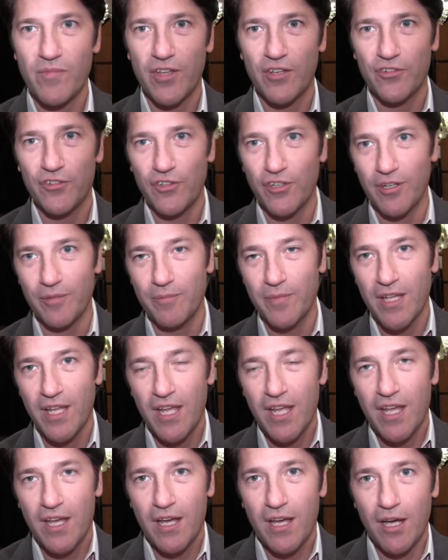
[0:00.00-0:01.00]
Sure.
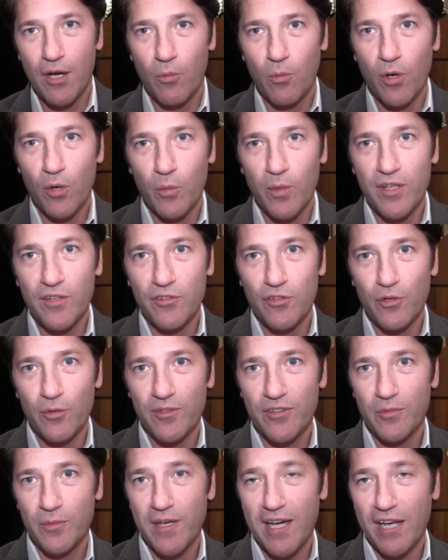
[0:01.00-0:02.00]
Uh, what we do
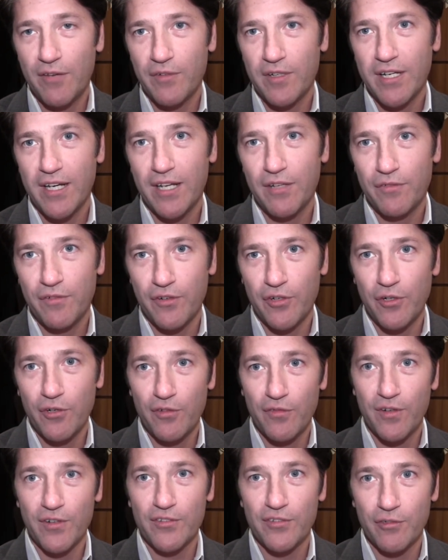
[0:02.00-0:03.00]
is we advocate for
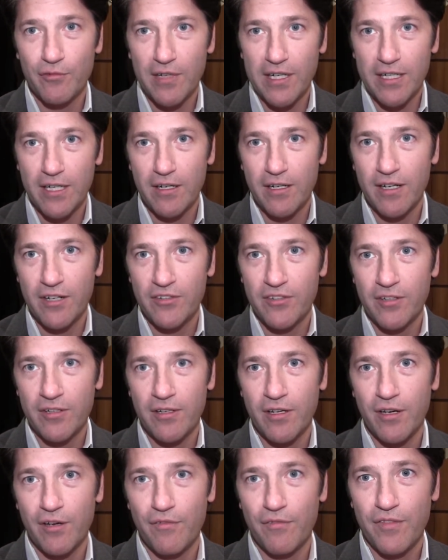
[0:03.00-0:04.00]
universal
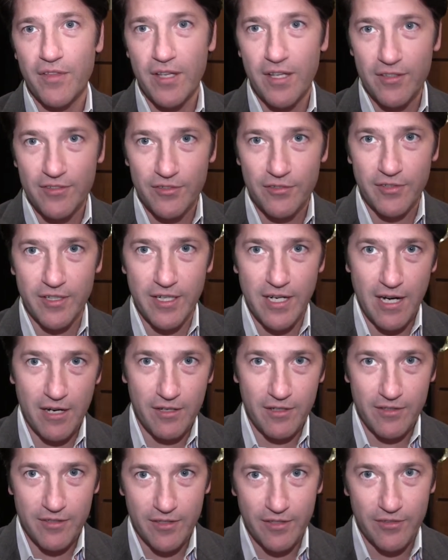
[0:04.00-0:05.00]
recognition of the history and
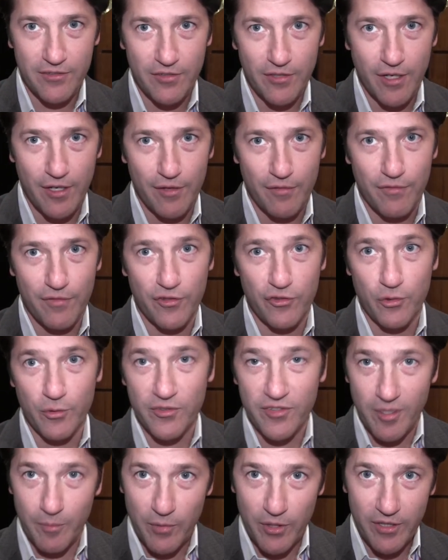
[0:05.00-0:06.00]
heritage of the
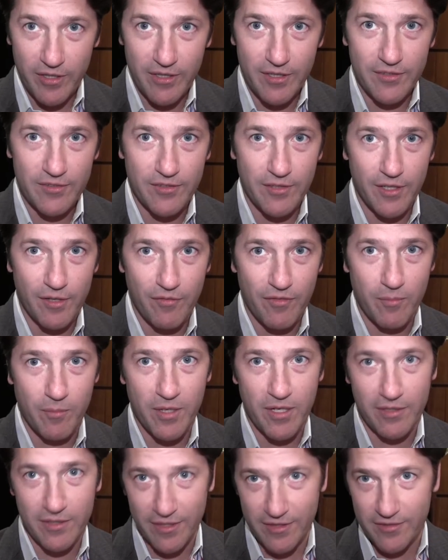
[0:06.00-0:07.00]
Jewish communities of the
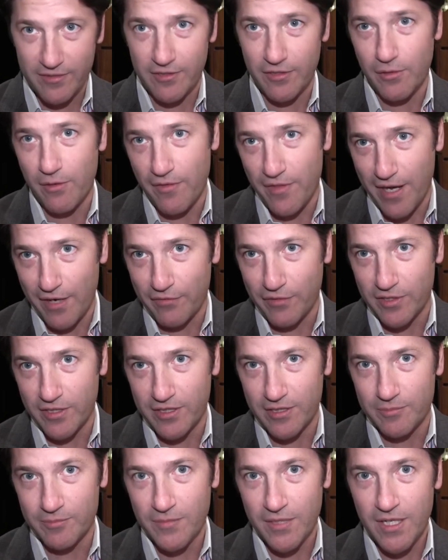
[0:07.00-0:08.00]
Middle East and North
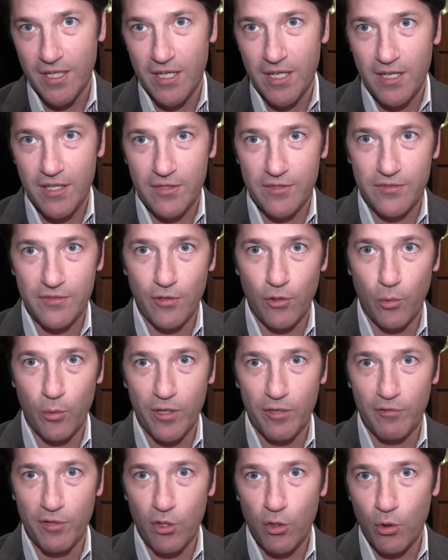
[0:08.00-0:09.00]
Africa. So
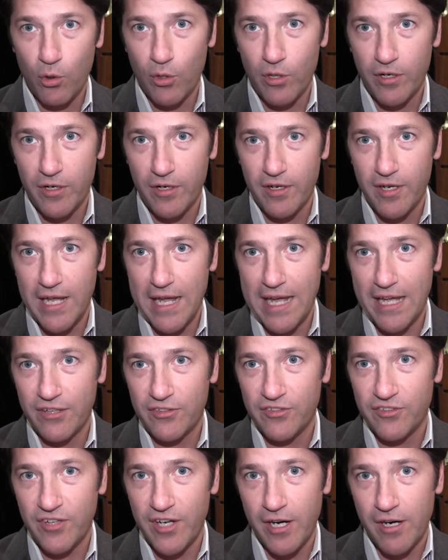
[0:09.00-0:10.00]
we record
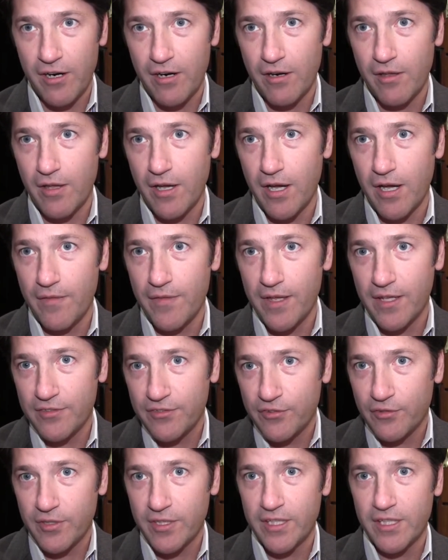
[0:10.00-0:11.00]
and share uh, the
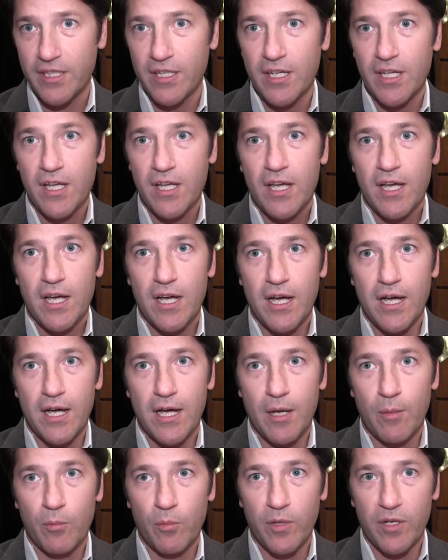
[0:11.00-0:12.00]
history
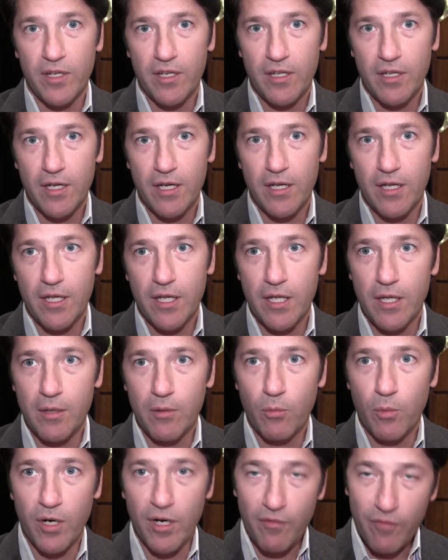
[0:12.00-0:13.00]
um, we,
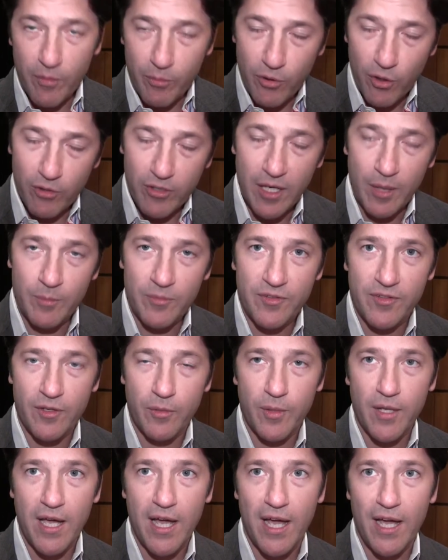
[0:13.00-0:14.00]
uh, one of the programs
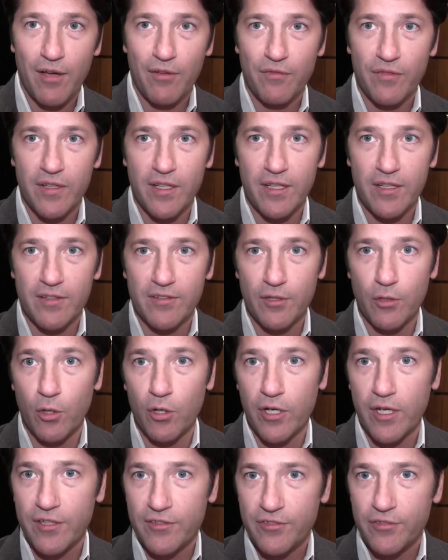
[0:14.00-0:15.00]
that we have is an
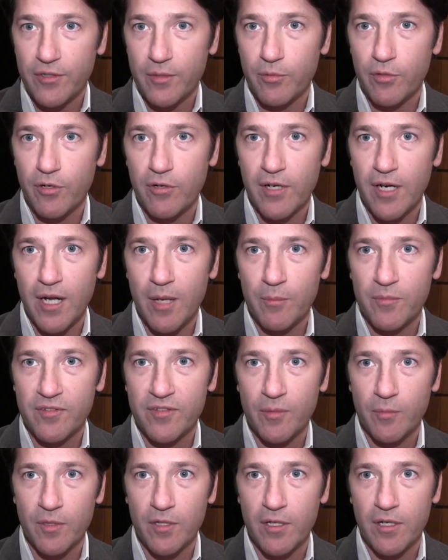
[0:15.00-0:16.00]
oral history program
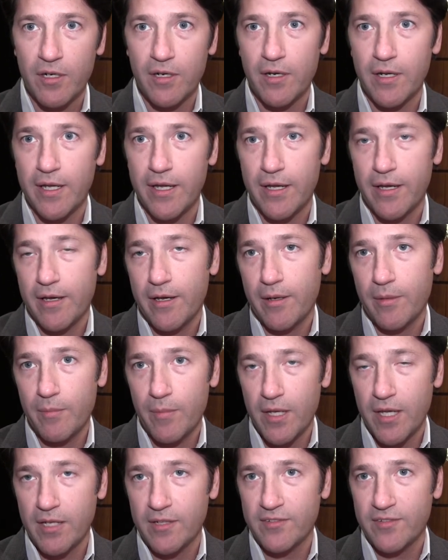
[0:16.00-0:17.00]
similar uh,
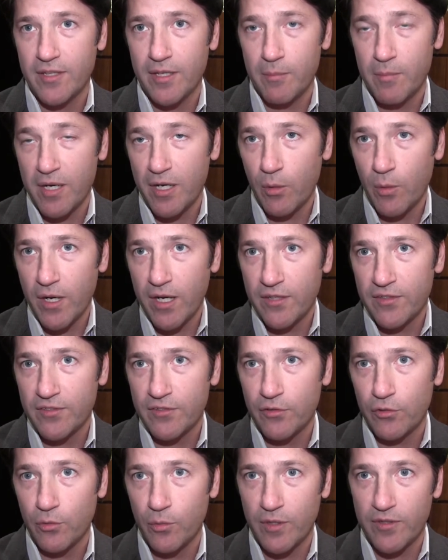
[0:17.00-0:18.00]
in, in, many ways
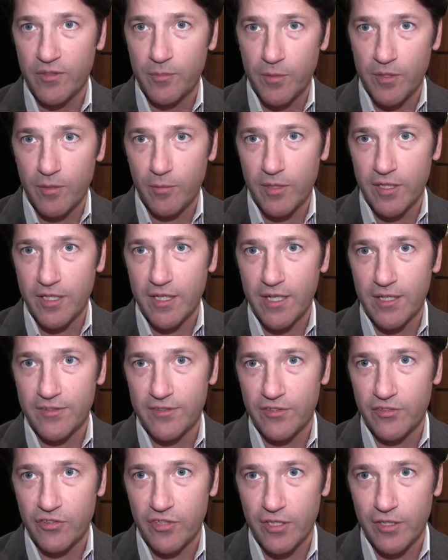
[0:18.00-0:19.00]
to what Spielberg
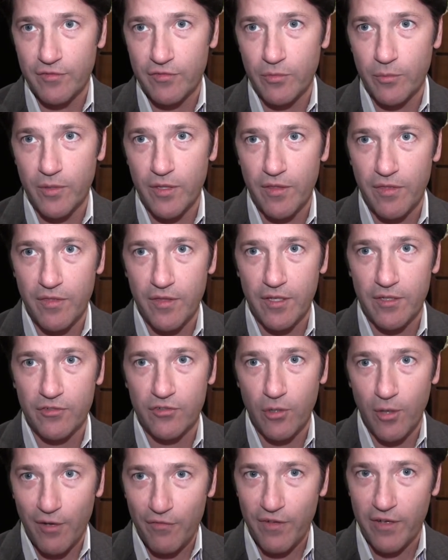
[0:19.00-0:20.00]
has achieved with the
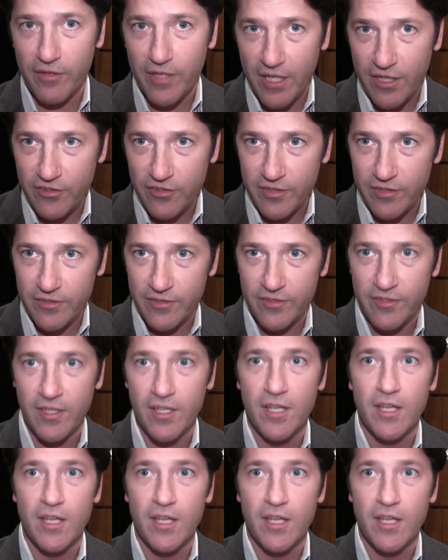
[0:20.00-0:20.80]
Shoah Foundations.